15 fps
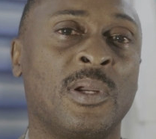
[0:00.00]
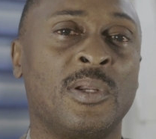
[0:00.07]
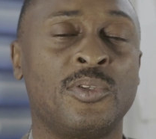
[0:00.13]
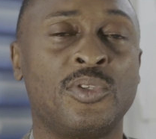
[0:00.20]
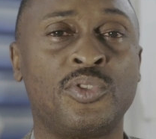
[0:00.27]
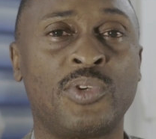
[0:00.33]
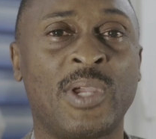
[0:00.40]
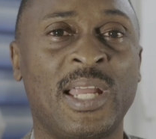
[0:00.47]

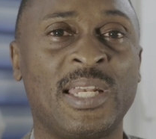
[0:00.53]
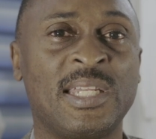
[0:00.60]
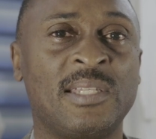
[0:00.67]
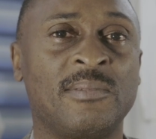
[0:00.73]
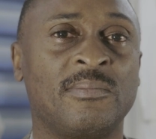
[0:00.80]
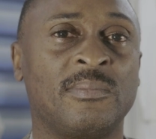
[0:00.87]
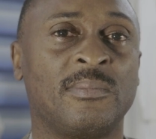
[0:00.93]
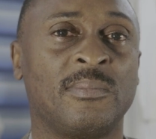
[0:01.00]

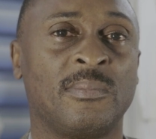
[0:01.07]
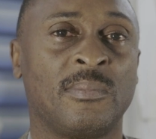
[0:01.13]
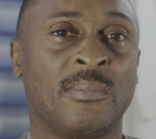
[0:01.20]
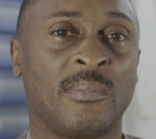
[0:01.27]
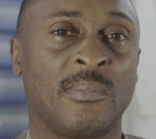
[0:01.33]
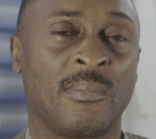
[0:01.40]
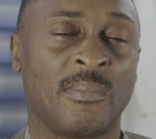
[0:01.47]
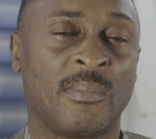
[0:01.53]
Usually,
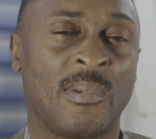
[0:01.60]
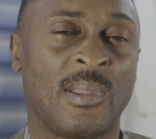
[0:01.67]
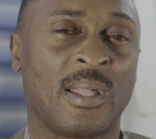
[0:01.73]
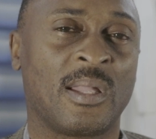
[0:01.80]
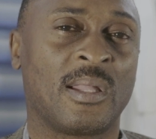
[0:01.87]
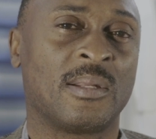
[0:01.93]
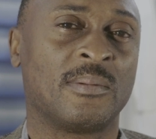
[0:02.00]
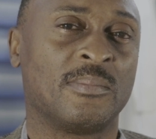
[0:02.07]

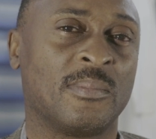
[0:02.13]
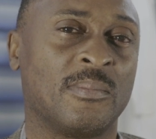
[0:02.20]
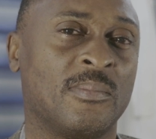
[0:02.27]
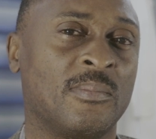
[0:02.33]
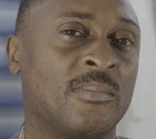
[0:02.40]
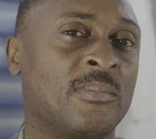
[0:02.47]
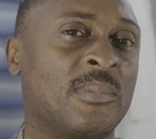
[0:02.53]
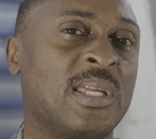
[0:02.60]

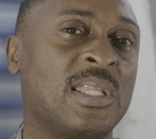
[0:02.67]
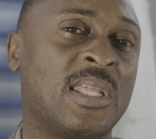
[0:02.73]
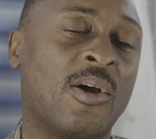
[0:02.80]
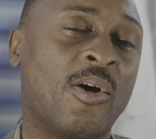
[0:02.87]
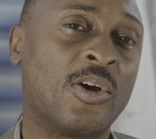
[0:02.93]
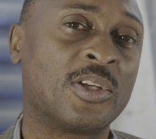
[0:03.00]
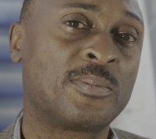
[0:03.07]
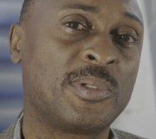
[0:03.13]
in the
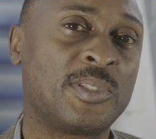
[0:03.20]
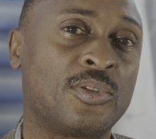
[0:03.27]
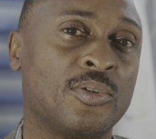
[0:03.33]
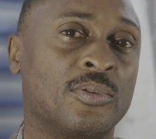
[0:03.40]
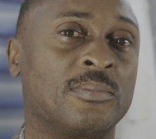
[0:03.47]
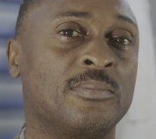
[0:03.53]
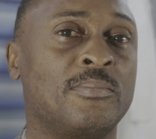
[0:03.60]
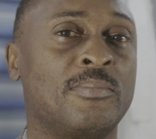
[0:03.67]

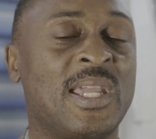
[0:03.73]
hospital,